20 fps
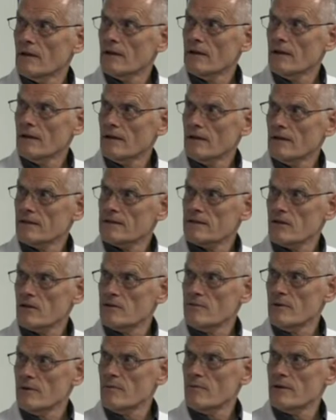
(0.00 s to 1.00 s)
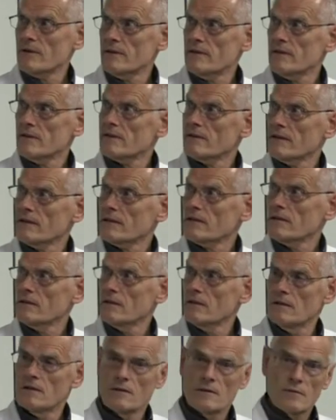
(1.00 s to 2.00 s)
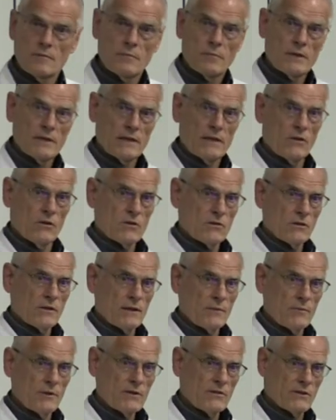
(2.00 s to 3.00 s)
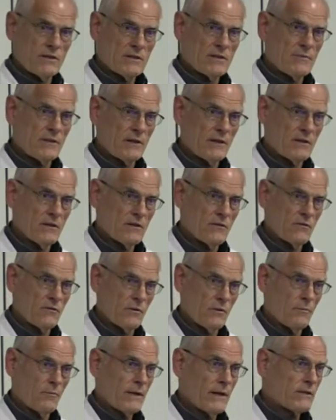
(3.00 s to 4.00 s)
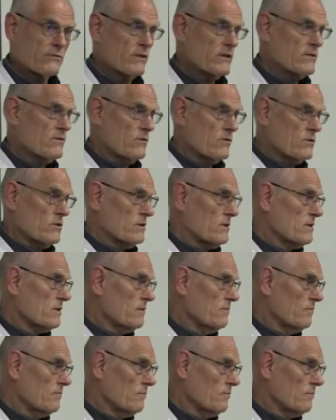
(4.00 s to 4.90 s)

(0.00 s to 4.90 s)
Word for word: Again, it's transmitted by the deer tick, but it also can be transmitted from blood transfusions.